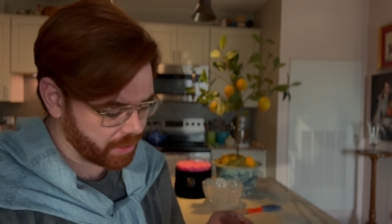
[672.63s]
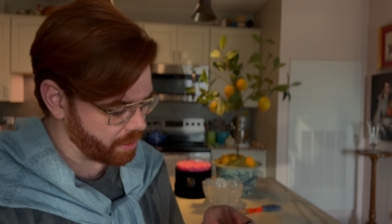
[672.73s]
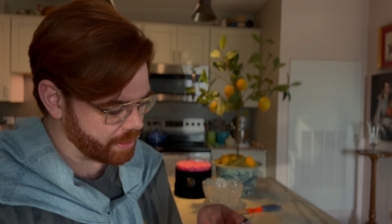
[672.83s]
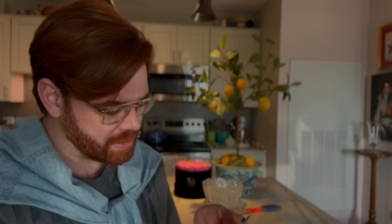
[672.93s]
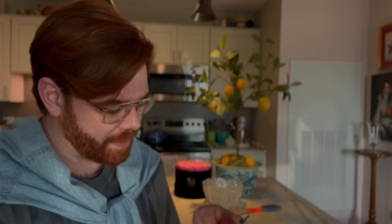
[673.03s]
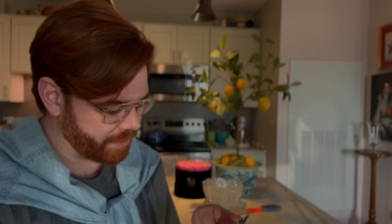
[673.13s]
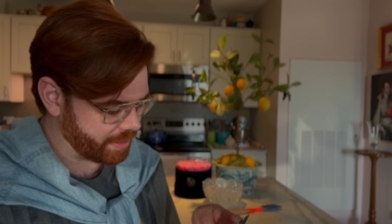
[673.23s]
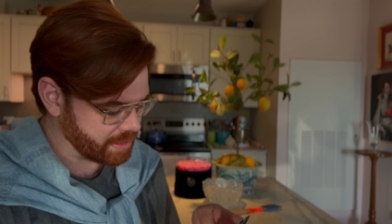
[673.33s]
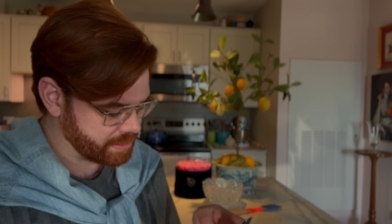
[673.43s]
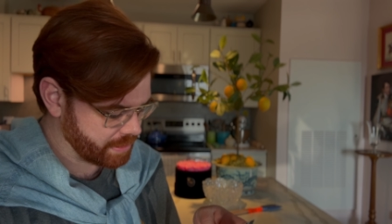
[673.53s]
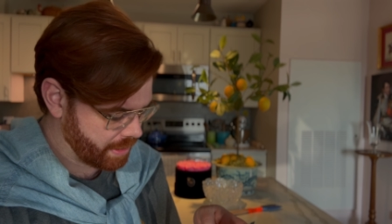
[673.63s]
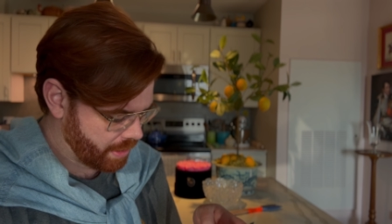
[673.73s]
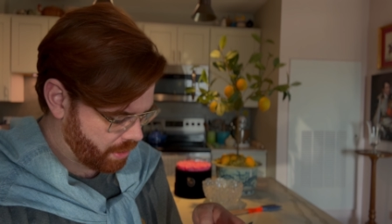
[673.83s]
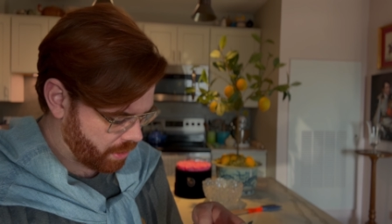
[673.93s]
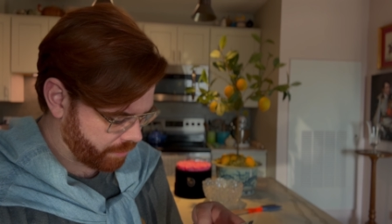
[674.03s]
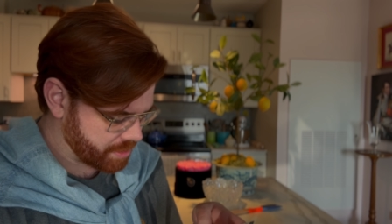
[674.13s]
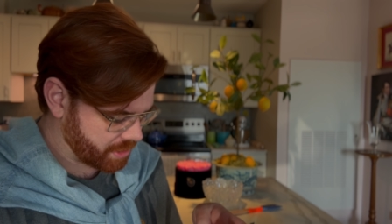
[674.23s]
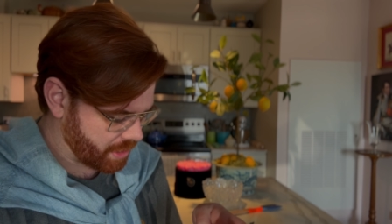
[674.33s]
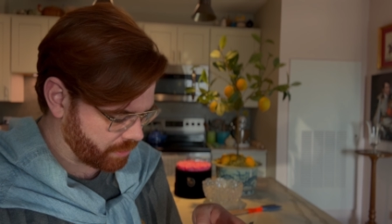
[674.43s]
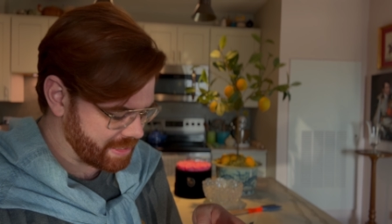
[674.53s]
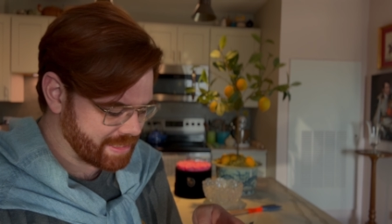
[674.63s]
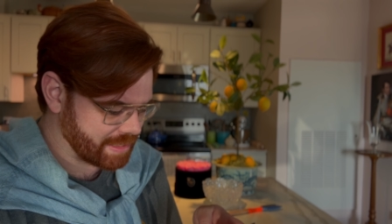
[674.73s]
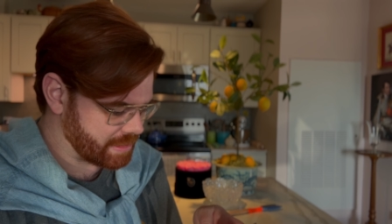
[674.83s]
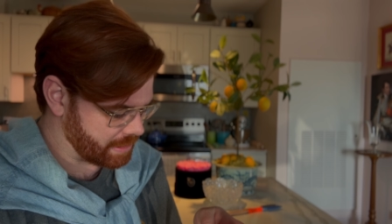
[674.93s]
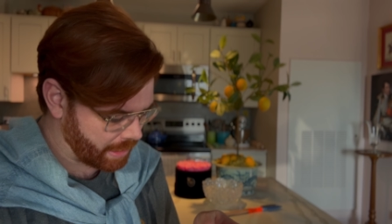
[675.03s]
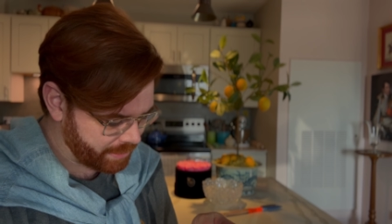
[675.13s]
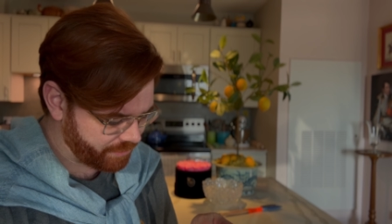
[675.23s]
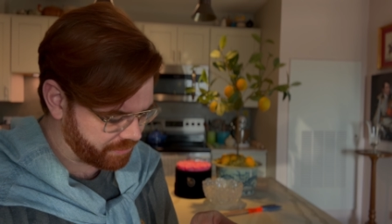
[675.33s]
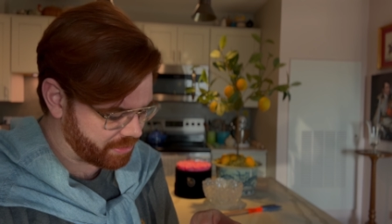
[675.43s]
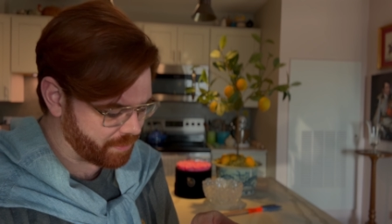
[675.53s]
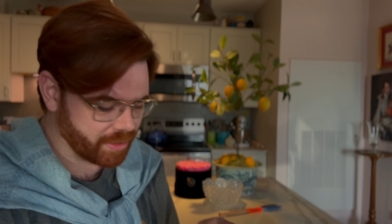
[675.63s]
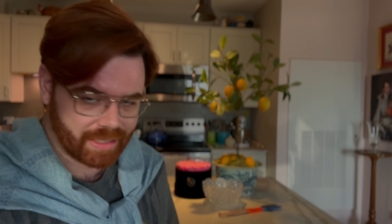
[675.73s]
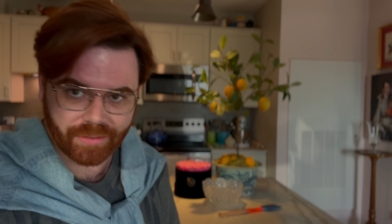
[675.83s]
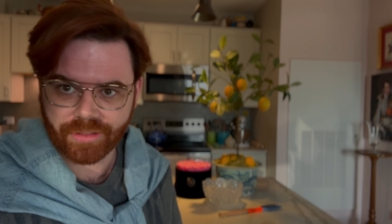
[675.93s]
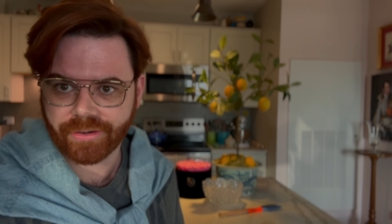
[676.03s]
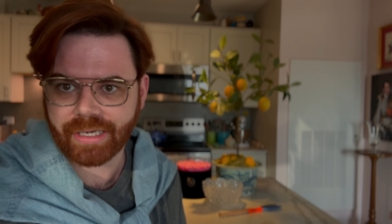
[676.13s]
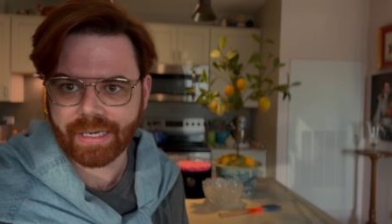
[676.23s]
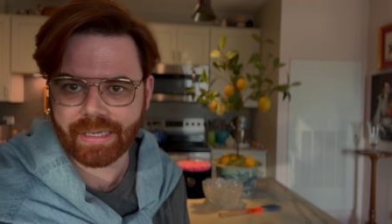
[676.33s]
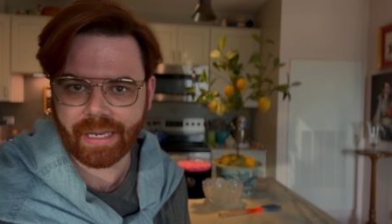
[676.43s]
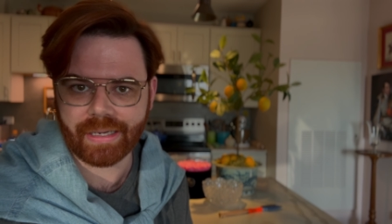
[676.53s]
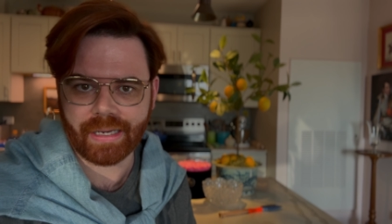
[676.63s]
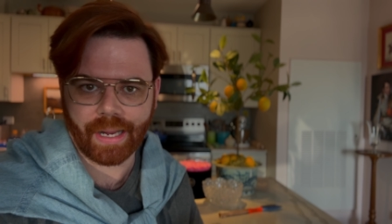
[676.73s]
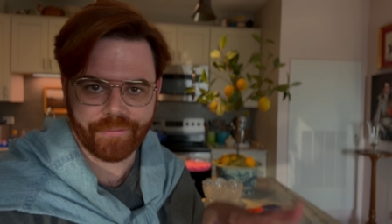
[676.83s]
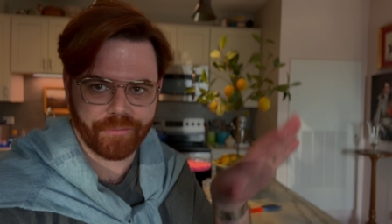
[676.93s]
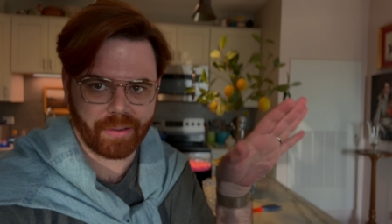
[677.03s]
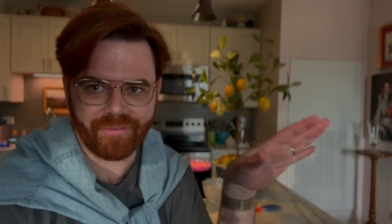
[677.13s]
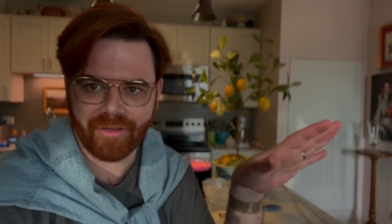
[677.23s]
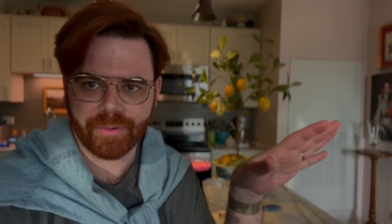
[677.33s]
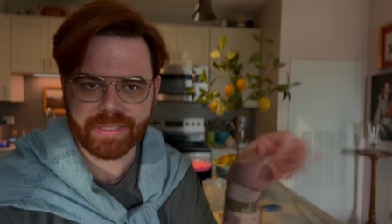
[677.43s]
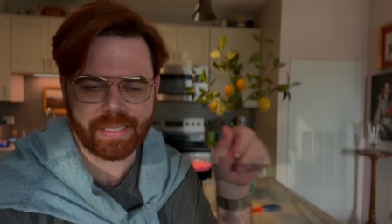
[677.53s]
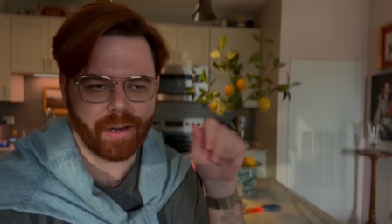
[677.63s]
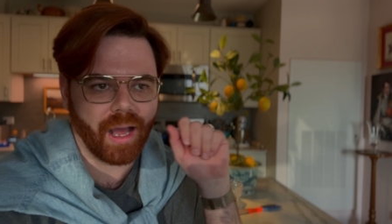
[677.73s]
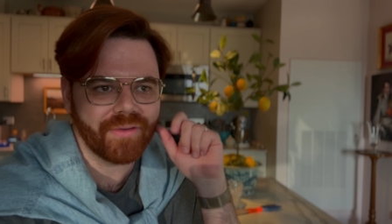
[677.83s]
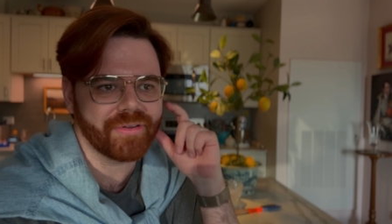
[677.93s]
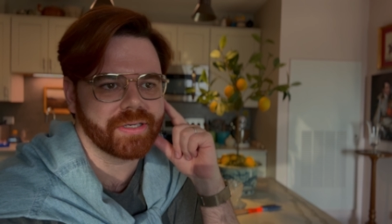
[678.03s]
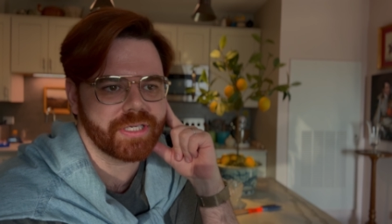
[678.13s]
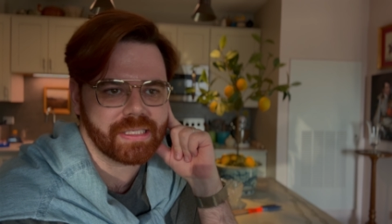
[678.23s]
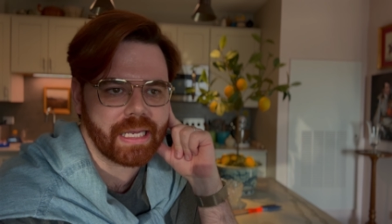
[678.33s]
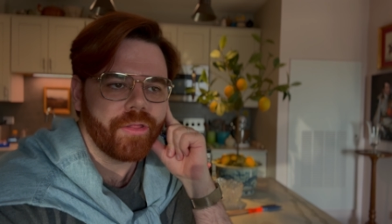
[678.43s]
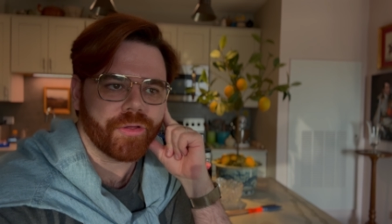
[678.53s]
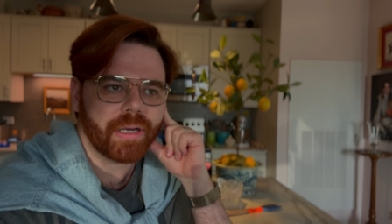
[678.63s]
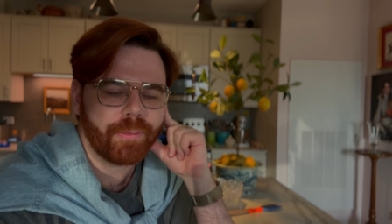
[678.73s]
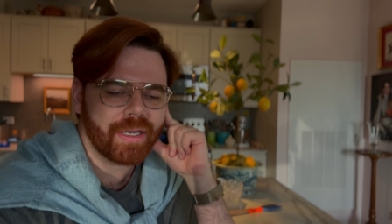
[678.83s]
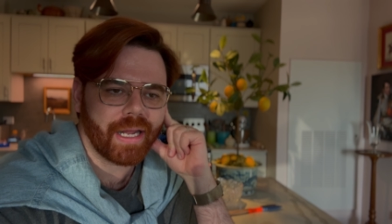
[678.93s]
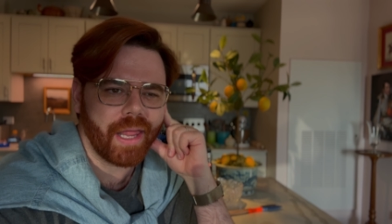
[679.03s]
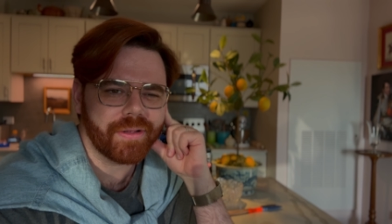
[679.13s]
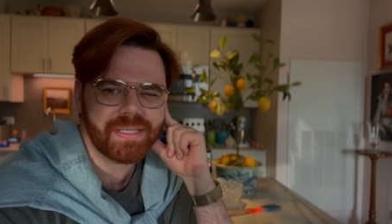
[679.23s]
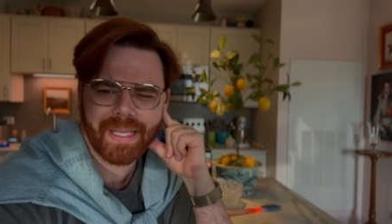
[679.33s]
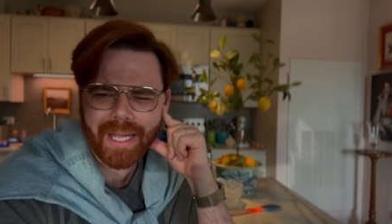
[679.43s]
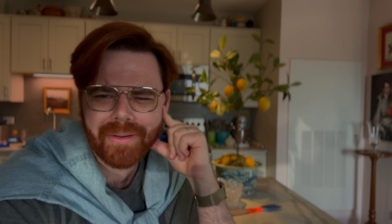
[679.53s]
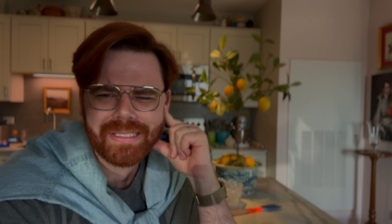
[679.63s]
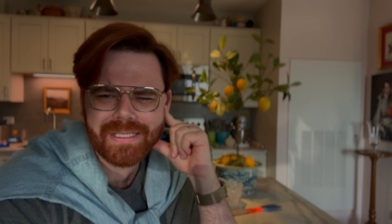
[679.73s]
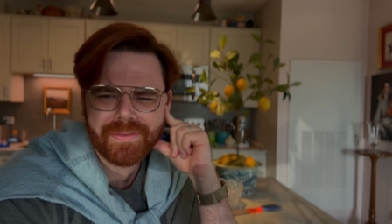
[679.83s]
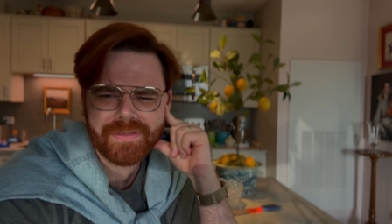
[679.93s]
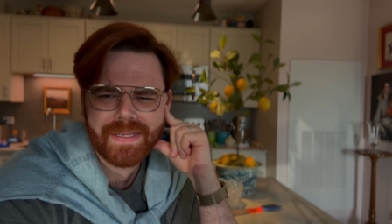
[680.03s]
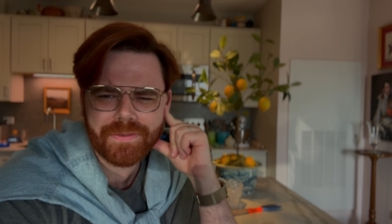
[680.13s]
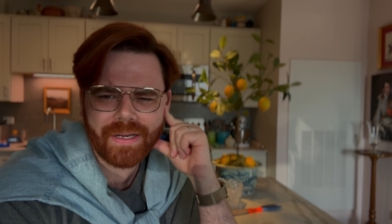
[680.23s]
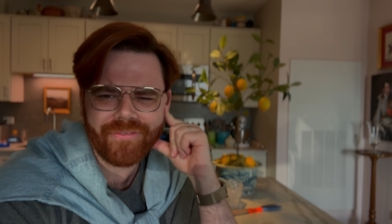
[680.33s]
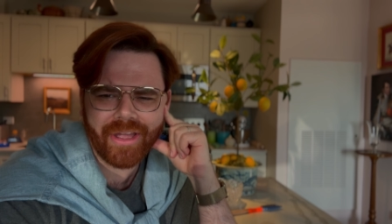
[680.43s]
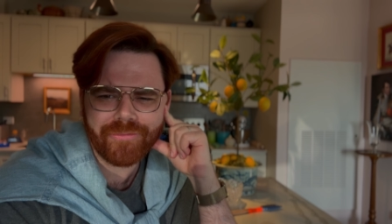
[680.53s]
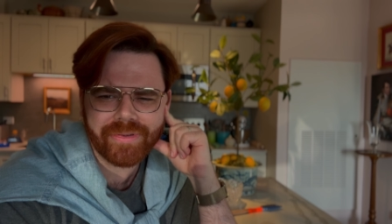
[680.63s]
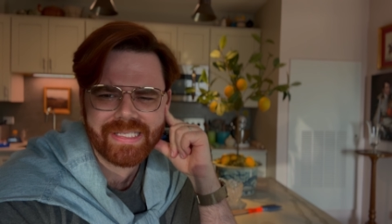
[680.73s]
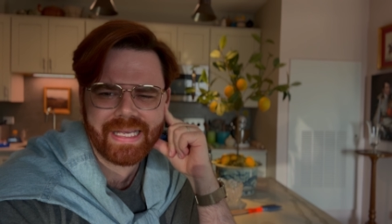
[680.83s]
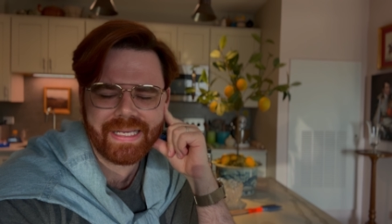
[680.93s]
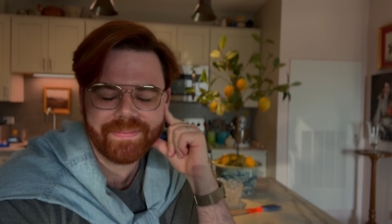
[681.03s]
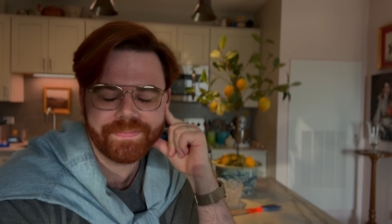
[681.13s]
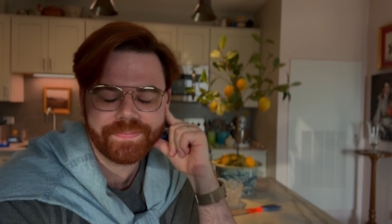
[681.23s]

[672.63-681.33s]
curious about this originally only $69.50 marked down to $39.99 with 25% off. And she's like, $31. I'm like, oh, isn't it supposed to be 25%?